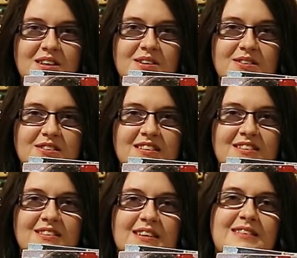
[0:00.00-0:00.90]
who
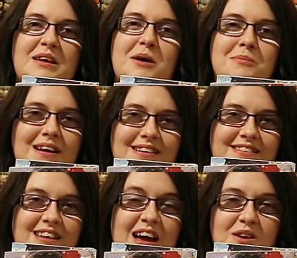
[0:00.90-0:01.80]
she's dressing up
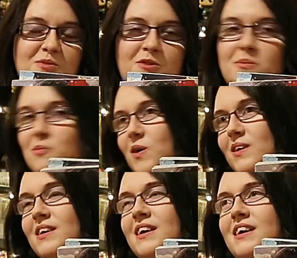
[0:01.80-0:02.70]
as and from
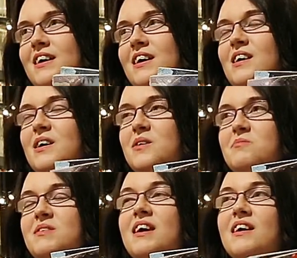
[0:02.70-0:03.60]
what.
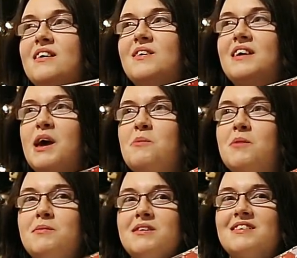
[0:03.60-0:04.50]
Yeah, okay,
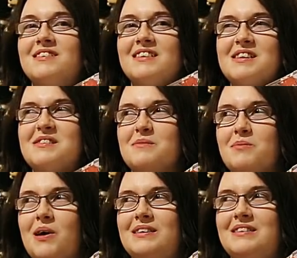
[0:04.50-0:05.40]
maybe it does need some
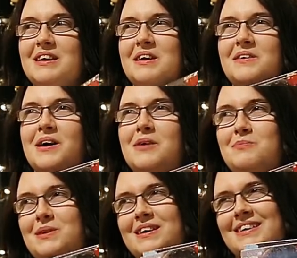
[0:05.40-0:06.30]
plastic
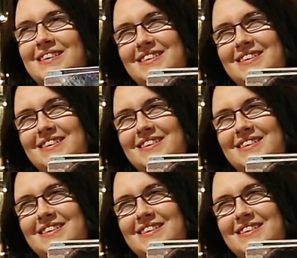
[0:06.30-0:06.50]
wrapping.